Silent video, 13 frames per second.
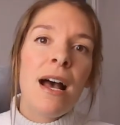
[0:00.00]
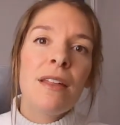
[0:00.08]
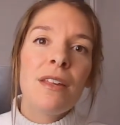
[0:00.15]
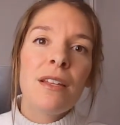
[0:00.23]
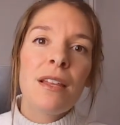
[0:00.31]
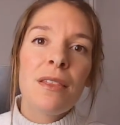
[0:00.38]

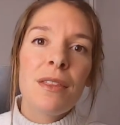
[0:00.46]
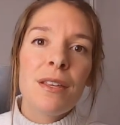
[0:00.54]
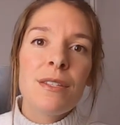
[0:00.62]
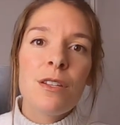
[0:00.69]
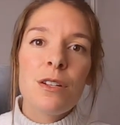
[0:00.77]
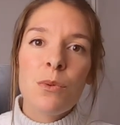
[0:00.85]
I think that
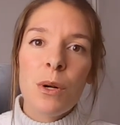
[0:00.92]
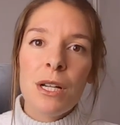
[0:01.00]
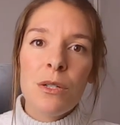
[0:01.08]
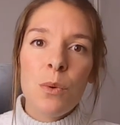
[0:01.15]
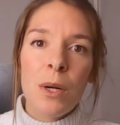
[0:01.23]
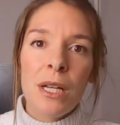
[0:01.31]
this
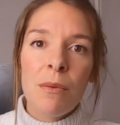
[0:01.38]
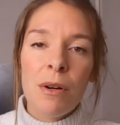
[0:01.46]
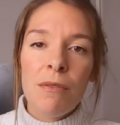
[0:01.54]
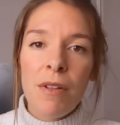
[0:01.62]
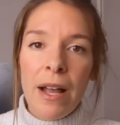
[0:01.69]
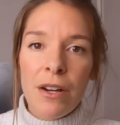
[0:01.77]
2020
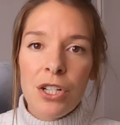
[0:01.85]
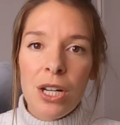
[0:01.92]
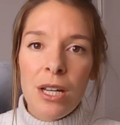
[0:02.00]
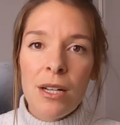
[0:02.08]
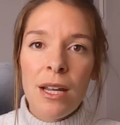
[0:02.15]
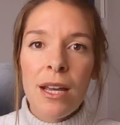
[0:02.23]
reflection